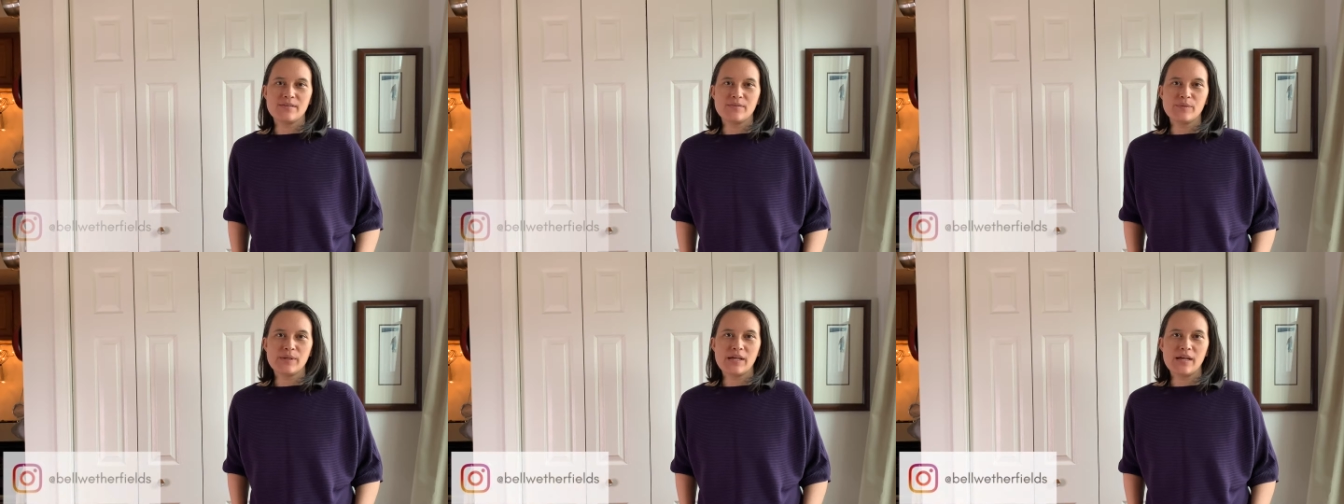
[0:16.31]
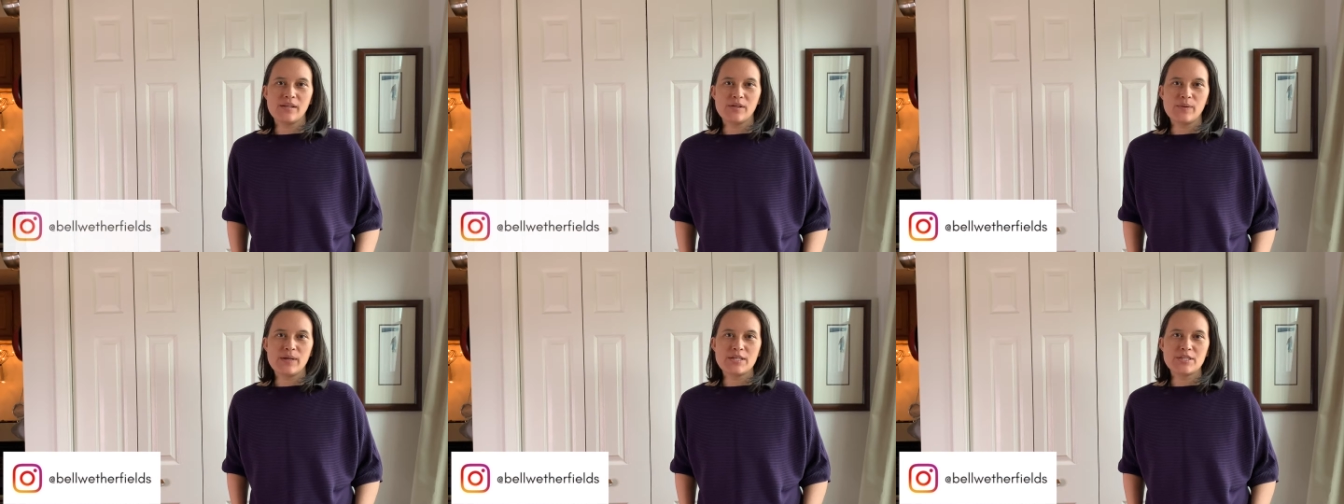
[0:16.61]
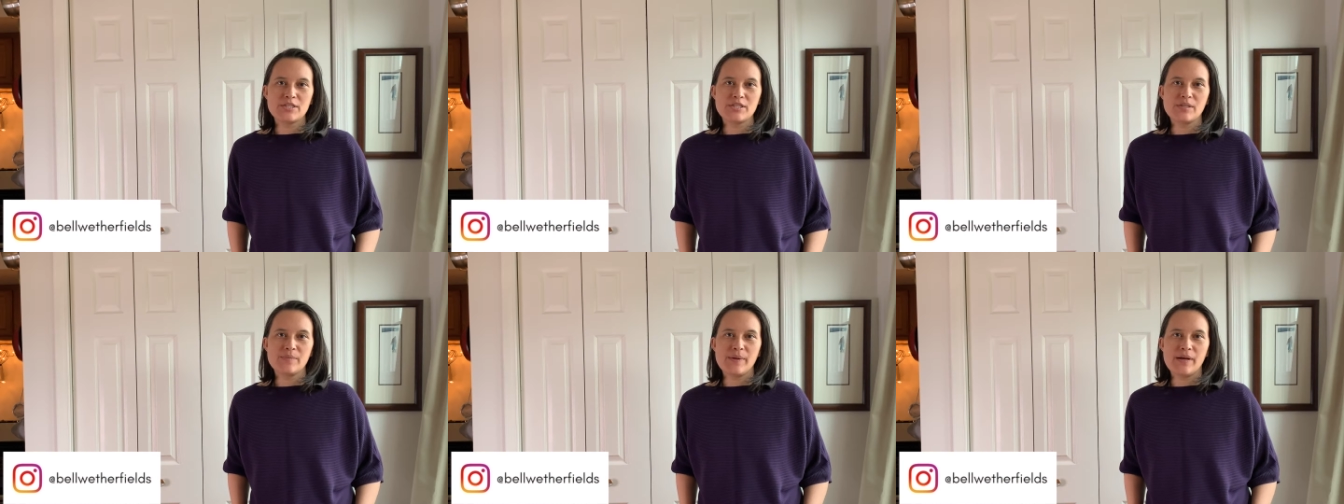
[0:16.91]
We got a
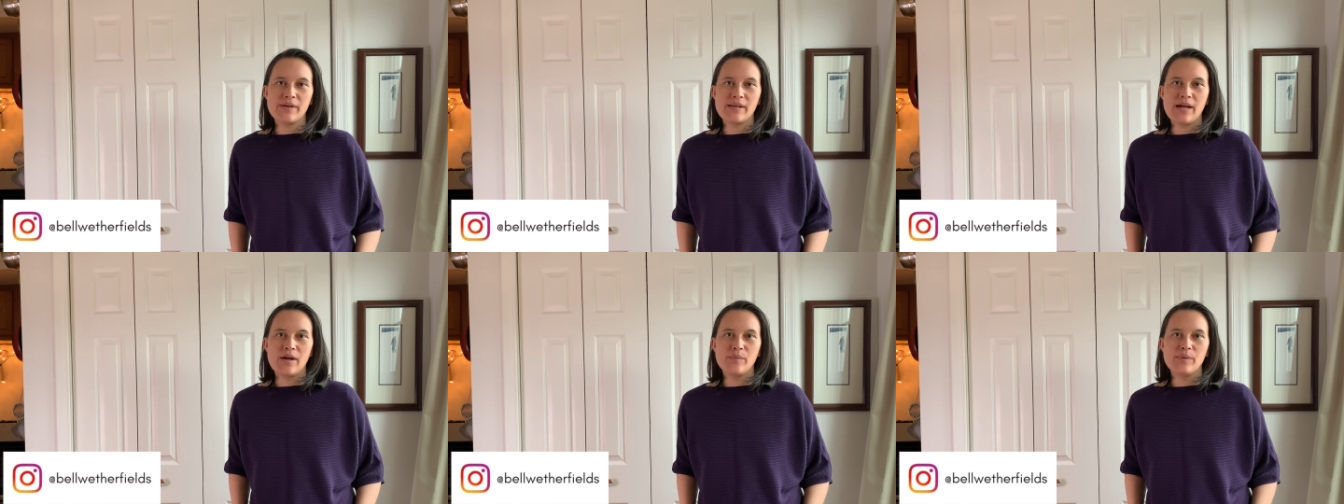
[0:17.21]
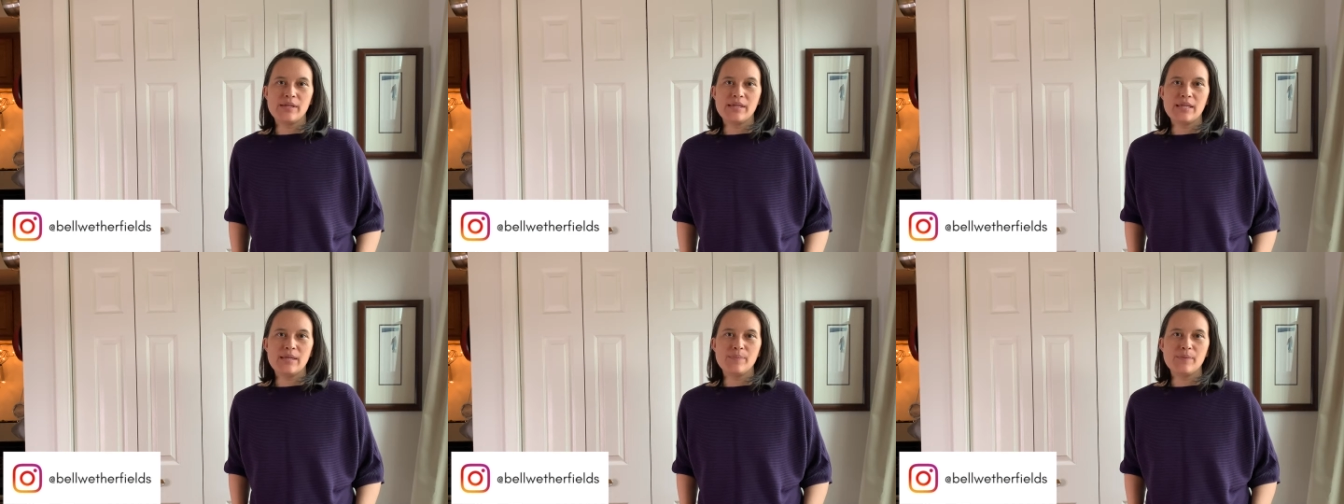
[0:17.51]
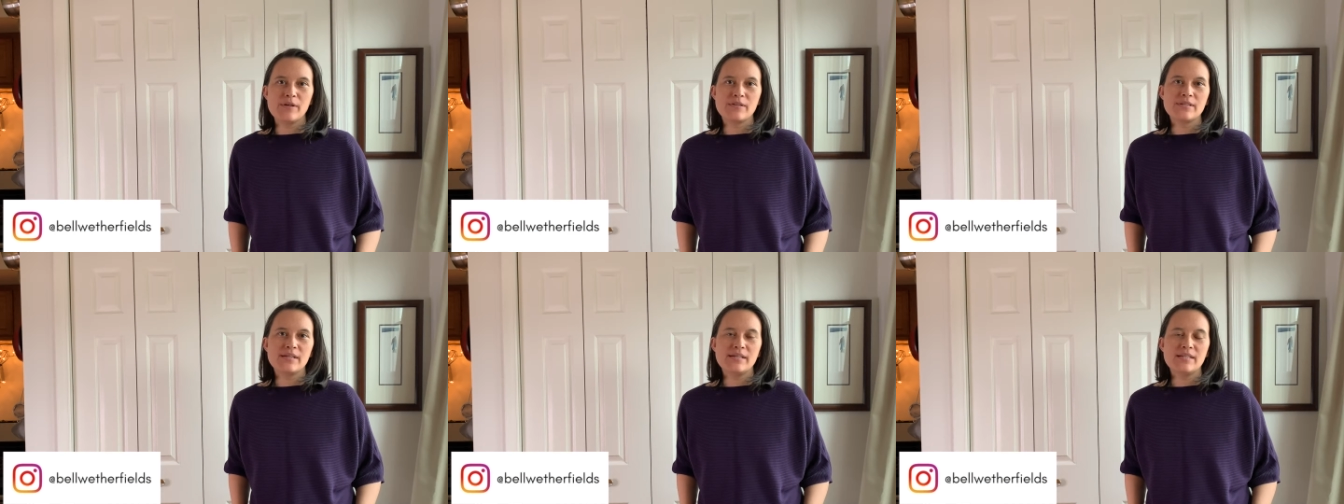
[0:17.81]
question about how we keep
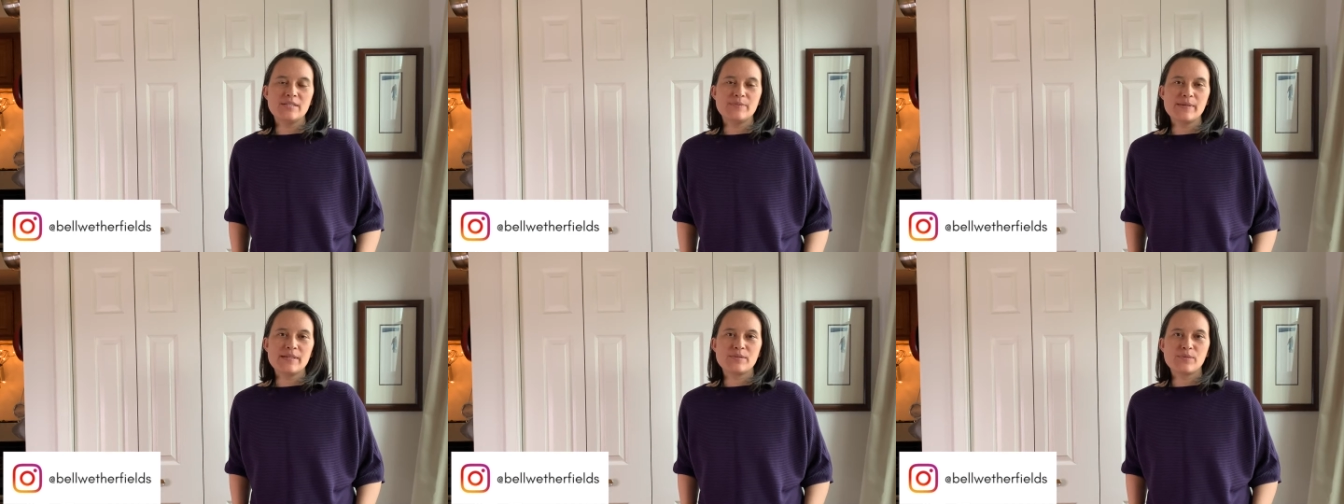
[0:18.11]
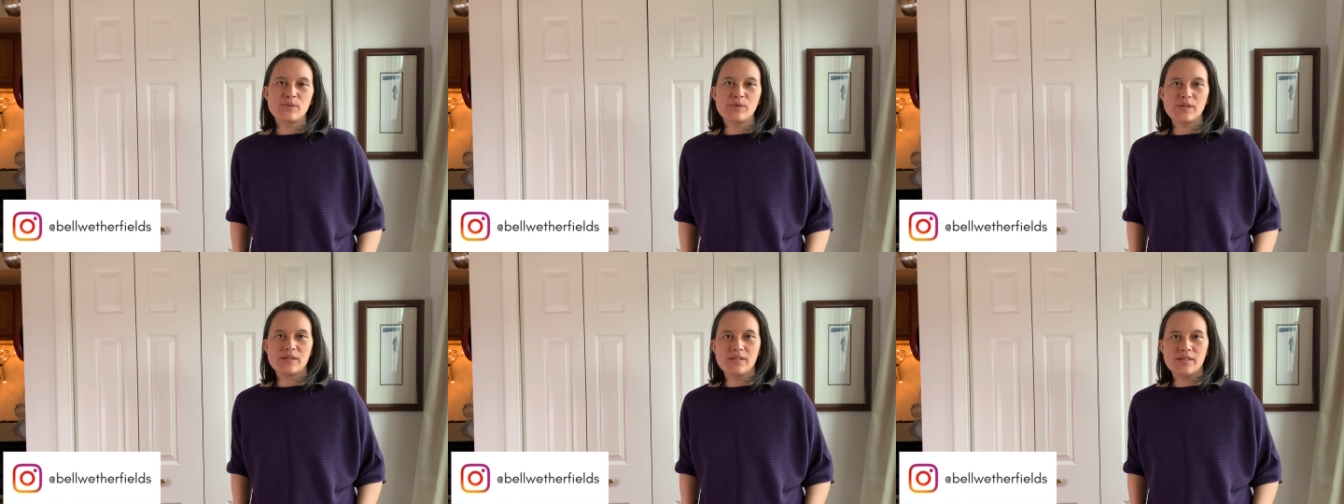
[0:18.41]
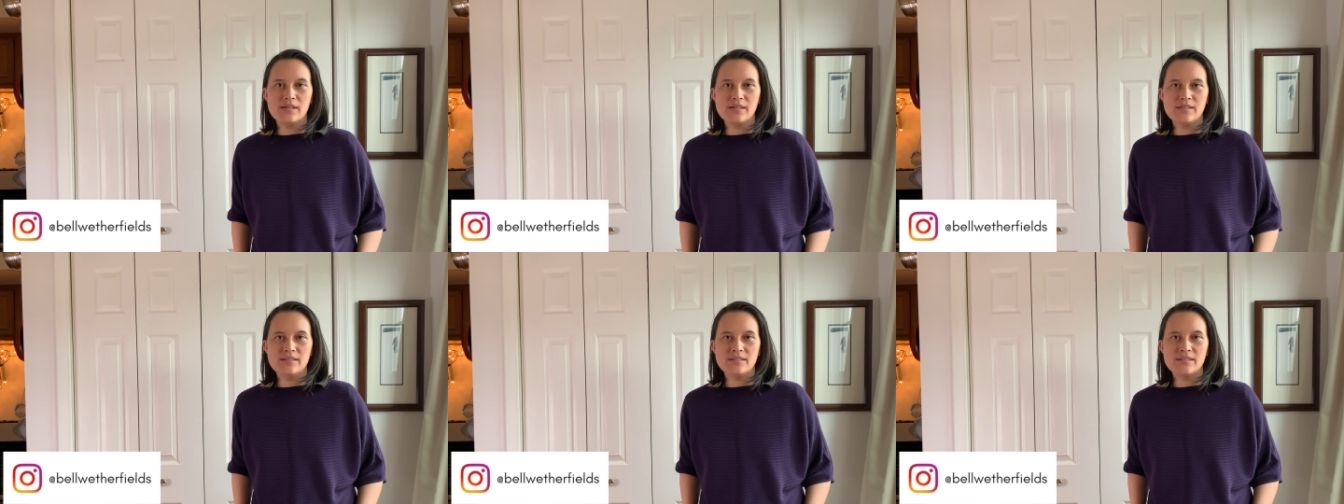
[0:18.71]
our tiny space
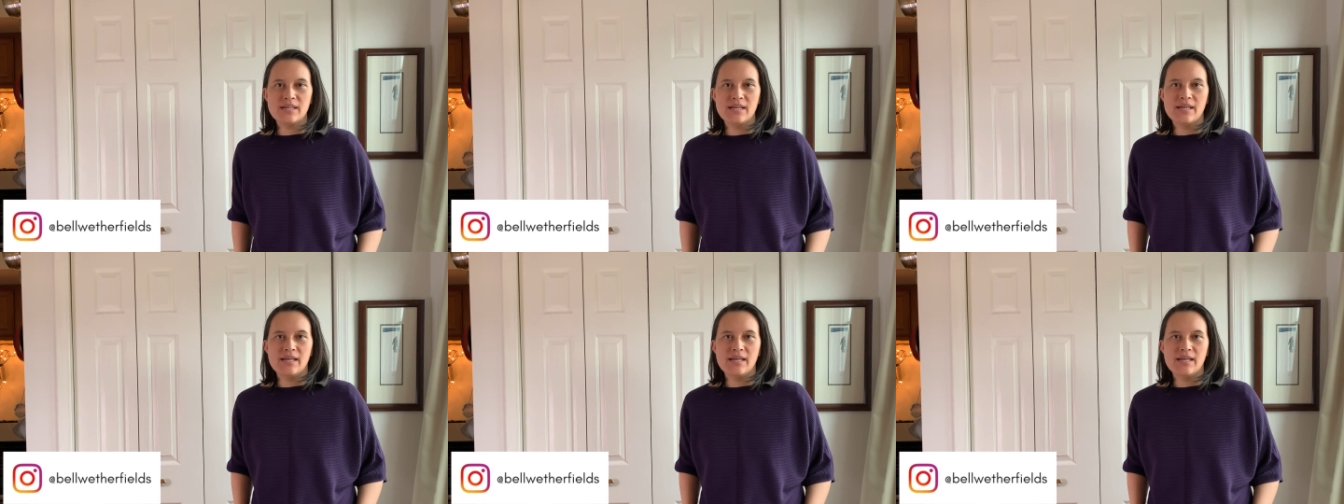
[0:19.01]
organized,